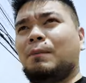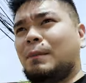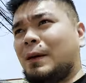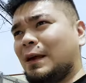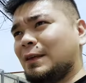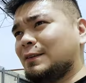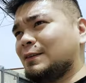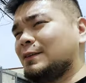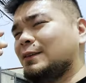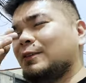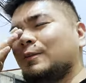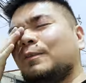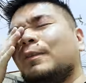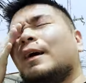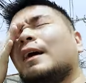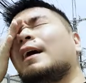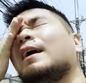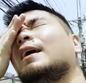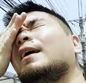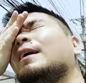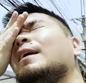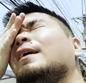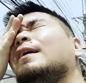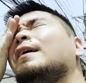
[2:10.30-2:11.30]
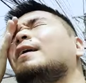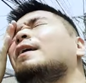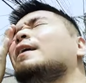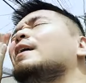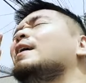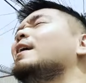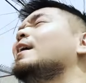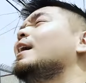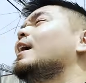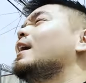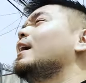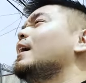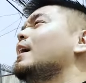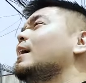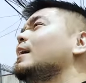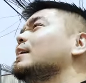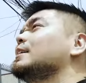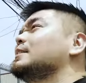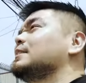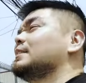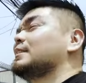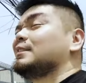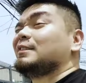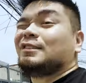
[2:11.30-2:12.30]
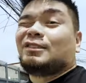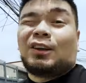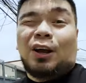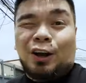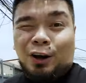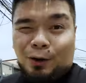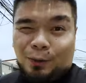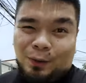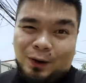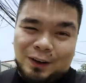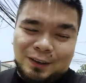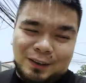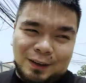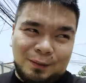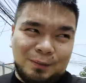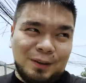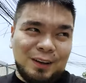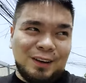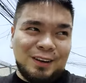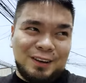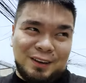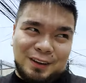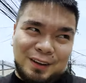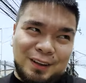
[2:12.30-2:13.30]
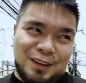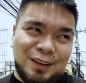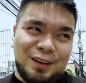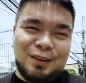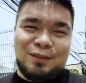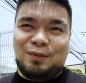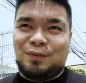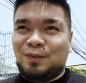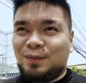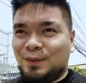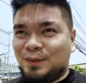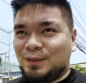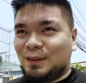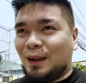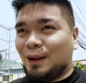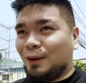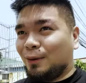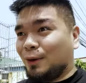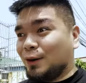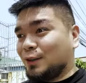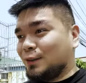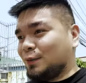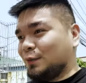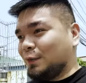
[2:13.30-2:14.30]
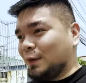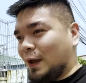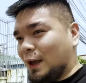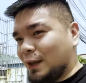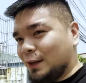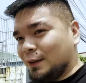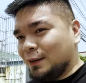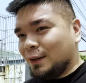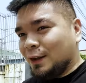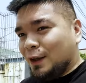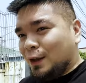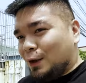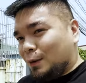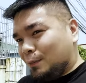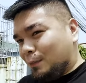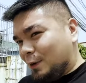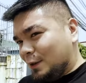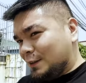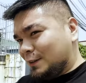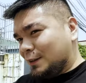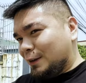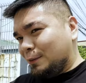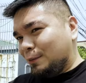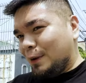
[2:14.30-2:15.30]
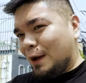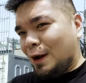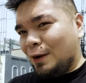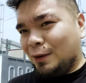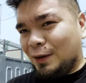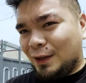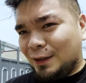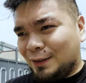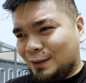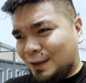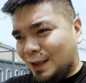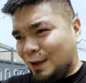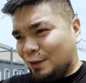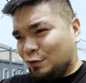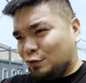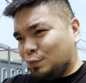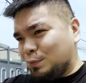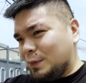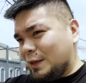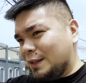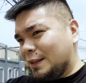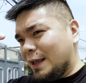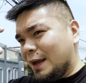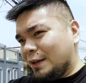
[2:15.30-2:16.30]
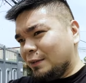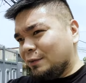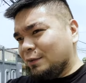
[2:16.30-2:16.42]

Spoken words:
mask ng mga sa Star Wars. I'm not really a Star Wars fan, but somehow it gives me that